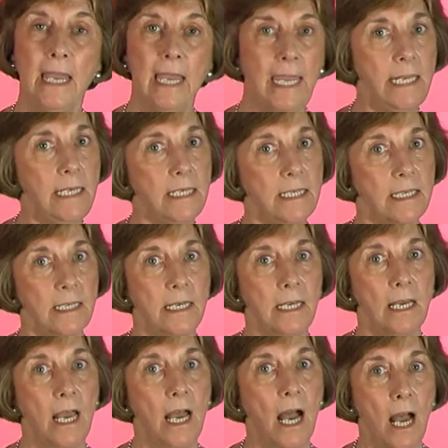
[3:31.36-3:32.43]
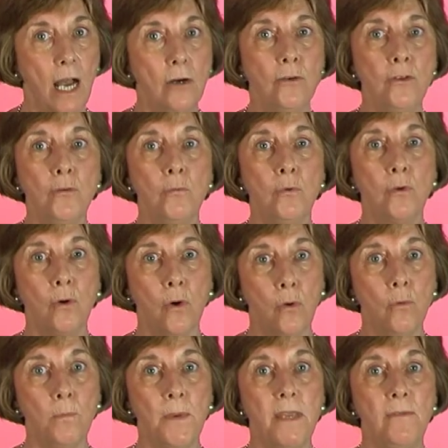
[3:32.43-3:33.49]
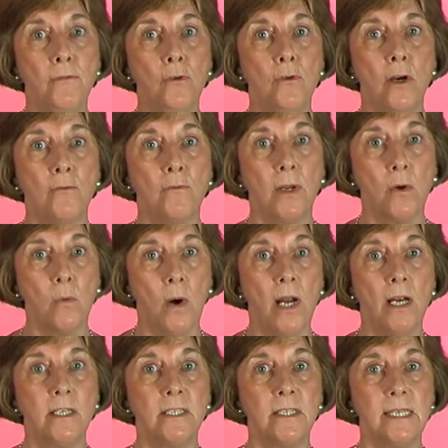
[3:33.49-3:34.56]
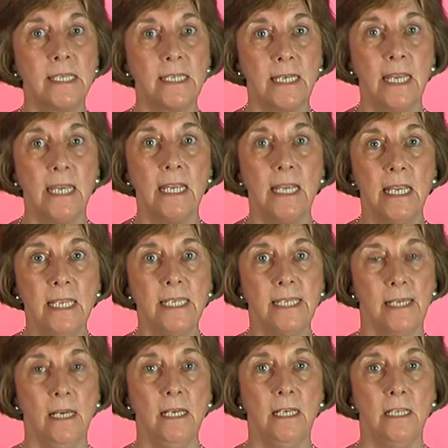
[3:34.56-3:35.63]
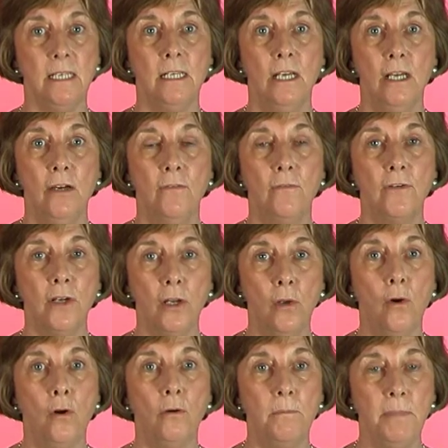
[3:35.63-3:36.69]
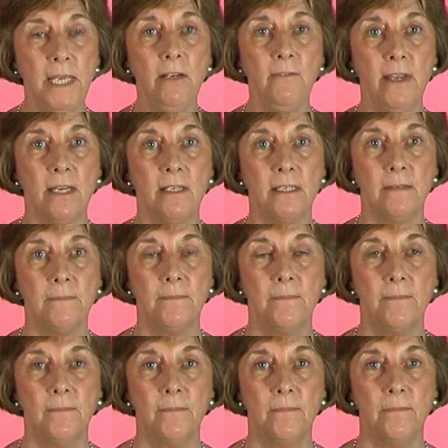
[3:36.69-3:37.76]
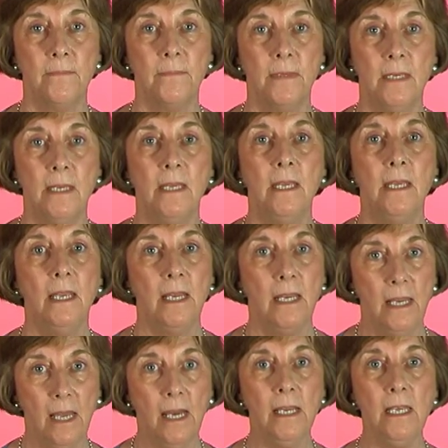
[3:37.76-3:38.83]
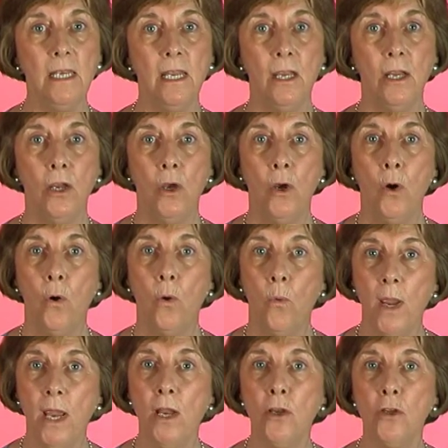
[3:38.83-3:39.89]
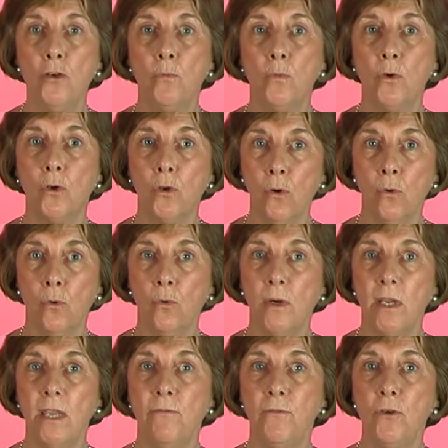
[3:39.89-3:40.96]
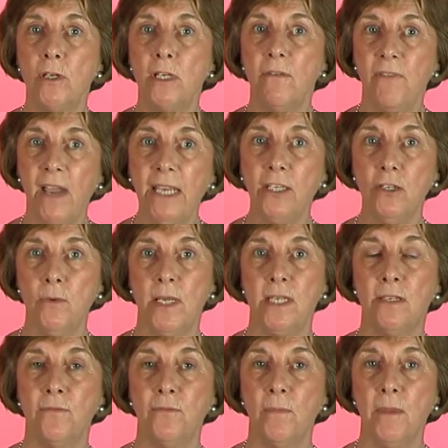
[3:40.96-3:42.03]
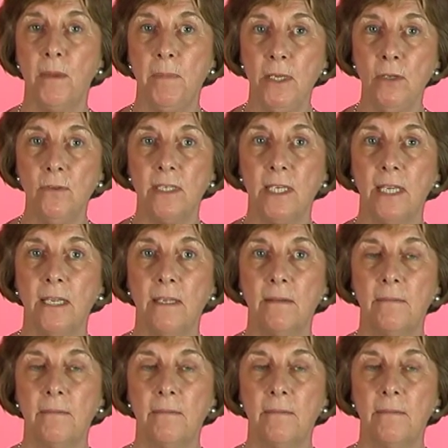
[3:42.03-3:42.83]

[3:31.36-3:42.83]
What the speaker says: 8. How you will cope if you are required to stay inside for a long period. 9. Where you will go if you are evacuated from the building.